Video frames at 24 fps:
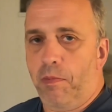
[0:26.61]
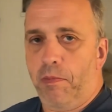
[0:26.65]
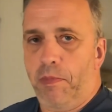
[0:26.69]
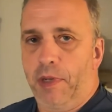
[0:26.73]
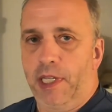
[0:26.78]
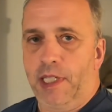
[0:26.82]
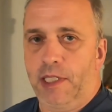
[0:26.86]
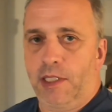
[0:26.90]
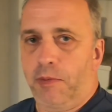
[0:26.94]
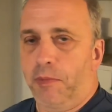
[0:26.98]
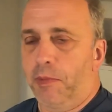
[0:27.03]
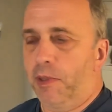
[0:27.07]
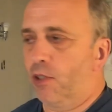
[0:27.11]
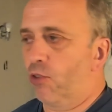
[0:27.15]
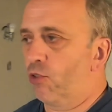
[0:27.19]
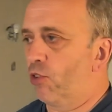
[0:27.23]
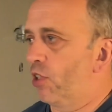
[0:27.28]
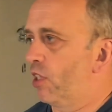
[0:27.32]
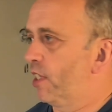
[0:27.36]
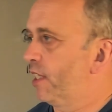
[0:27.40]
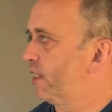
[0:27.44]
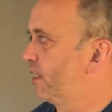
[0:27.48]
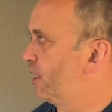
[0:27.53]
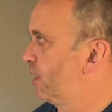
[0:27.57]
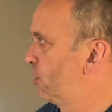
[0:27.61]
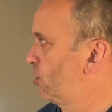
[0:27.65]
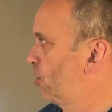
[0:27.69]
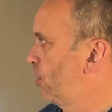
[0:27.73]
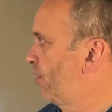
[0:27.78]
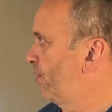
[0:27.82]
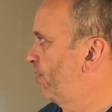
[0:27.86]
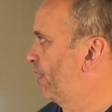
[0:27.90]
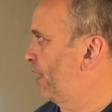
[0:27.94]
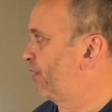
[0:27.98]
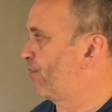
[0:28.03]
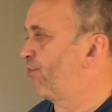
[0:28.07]
basement related, so
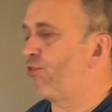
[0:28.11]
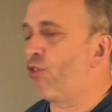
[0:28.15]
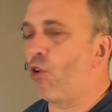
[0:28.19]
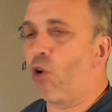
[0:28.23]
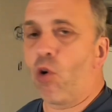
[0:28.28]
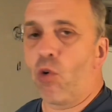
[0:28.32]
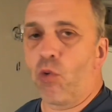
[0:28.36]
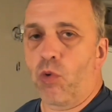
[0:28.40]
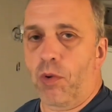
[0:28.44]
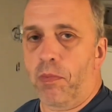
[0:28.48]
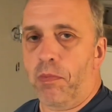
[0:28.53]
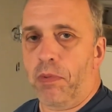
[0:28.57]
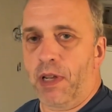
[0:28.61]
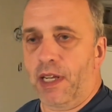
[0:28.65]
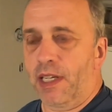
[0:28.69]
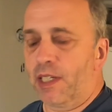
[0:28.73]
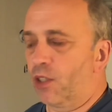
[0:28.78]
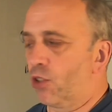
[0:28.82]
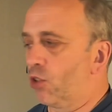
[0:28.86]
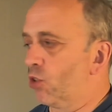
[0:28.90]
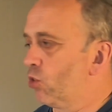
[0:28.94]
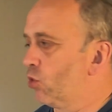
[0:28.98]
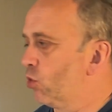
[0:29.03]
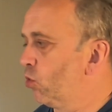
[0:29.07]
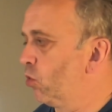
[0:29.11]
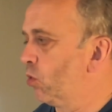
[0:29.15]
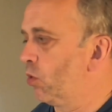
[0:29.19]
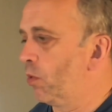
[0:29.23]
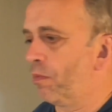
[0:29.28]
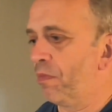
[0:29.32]
I've got 4 wood planks to do.